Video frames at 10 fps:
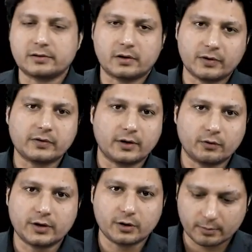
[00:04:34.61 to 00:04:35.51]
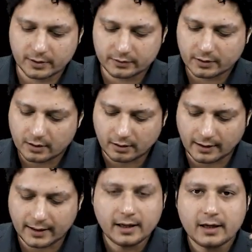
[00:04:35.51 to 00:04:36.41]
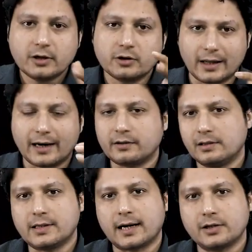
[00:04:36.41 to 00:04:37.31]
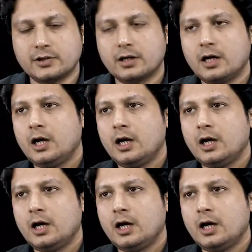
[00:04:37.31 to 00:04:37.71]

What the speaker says: surface head of the humerus. Alright. So, that is Hill-Sachs lesion.